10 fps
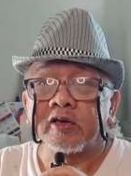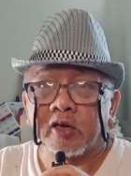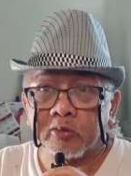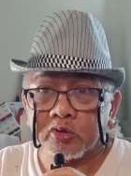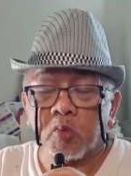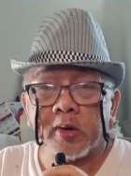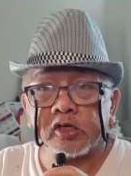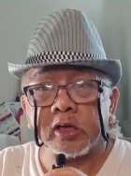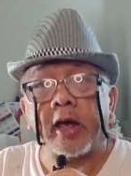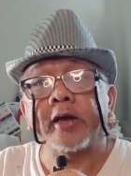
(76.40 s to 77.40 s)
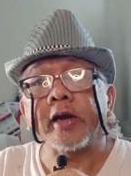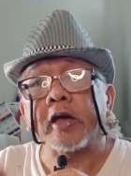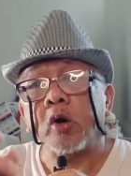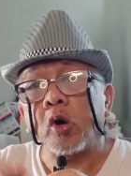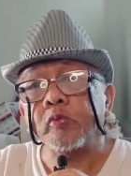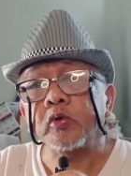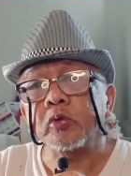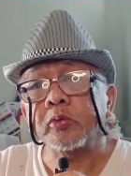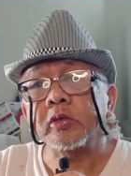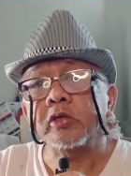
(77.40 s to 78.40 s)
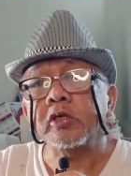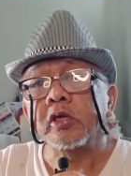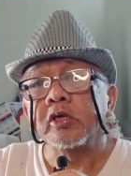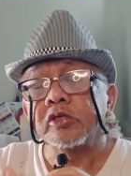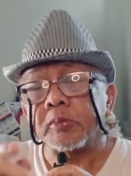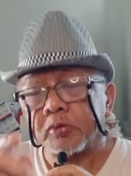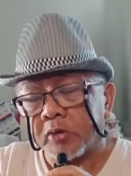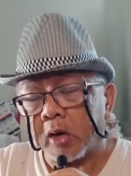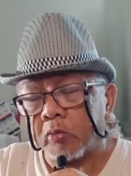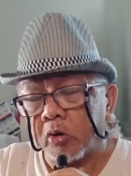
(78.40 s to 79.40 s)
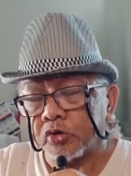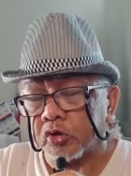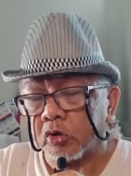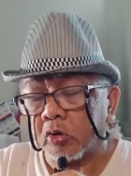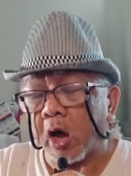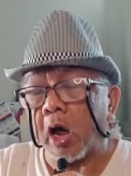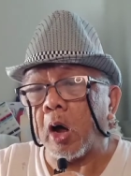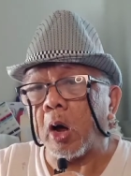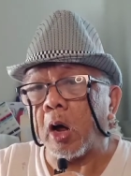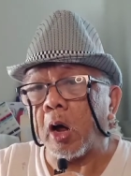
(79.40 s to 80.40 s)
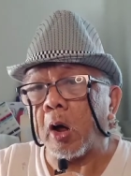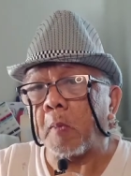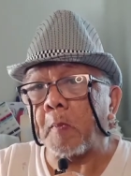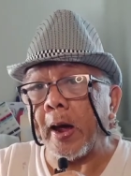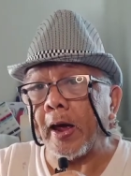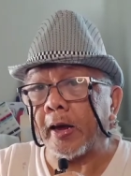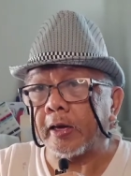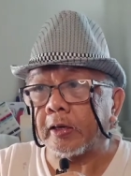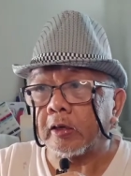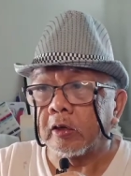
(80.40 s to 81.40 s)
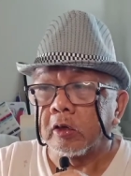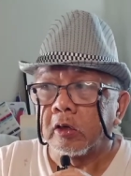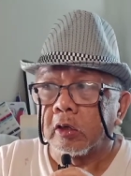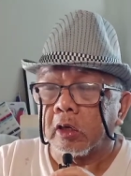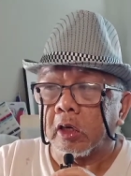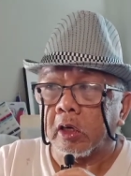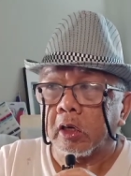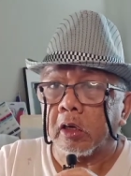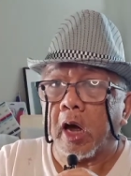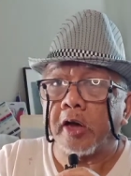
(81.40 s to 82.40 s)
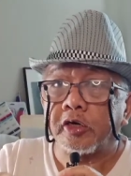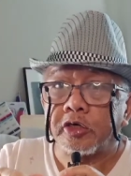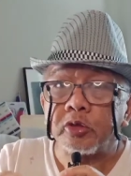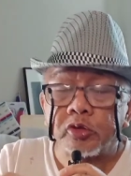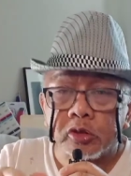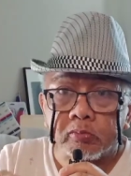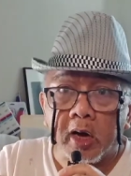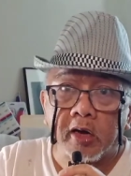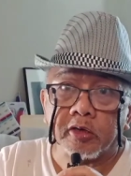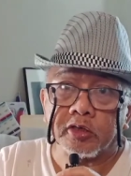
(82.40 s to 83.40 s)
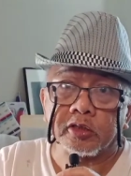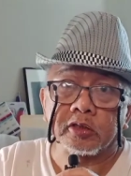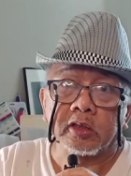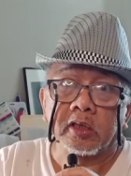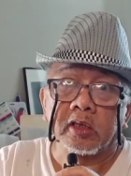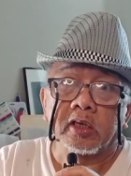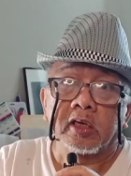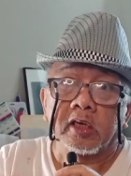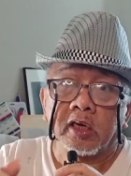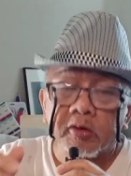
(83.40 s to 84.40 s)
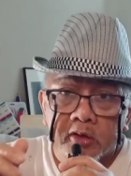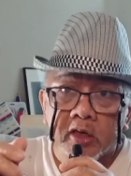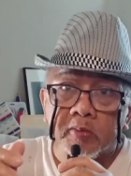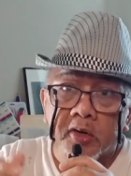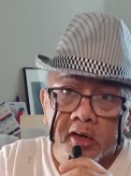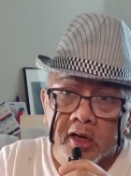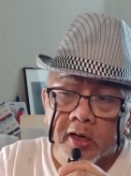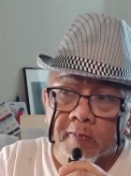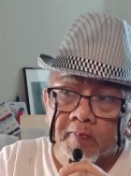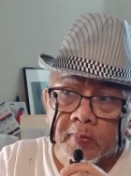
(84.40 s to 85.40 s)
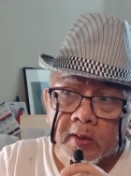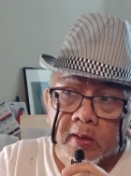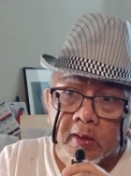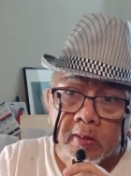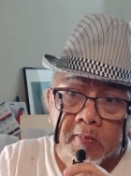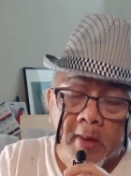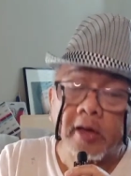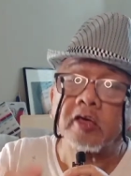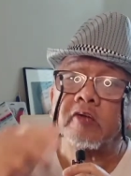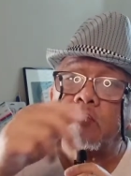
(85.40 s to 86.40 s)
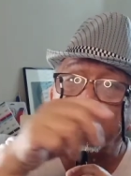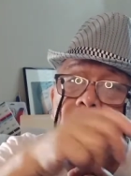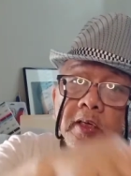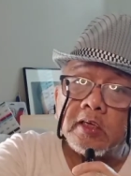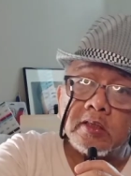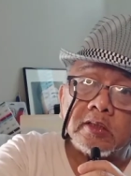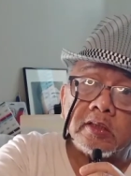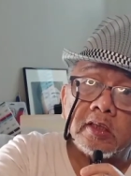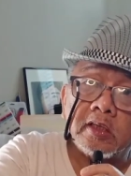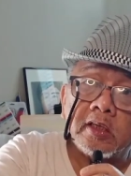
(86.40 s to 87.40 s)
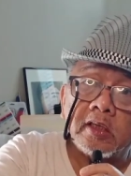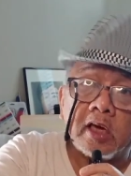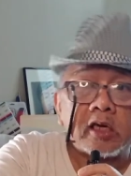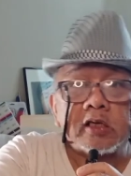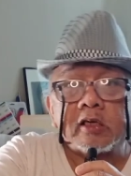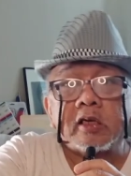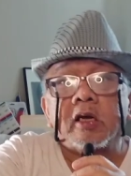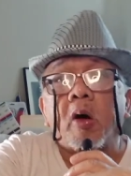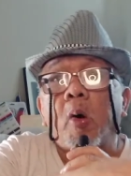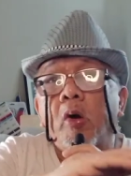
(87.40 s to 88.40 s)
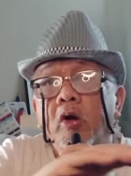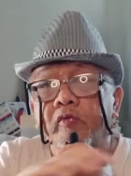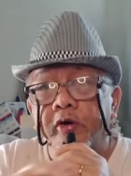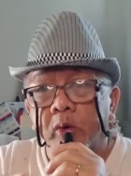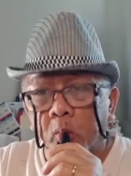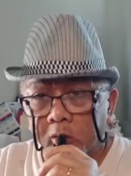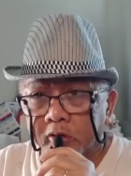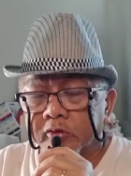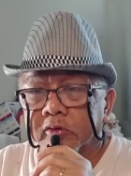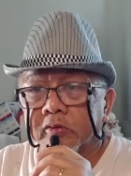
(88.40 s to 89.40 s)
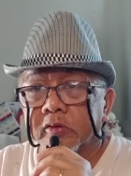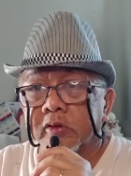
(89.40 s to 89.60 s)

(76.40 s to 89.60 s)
Thank you so much and I hope you will subscribe also uh, my uh, other YouTube bloggers here in America, back in the Philippines, and all over the world.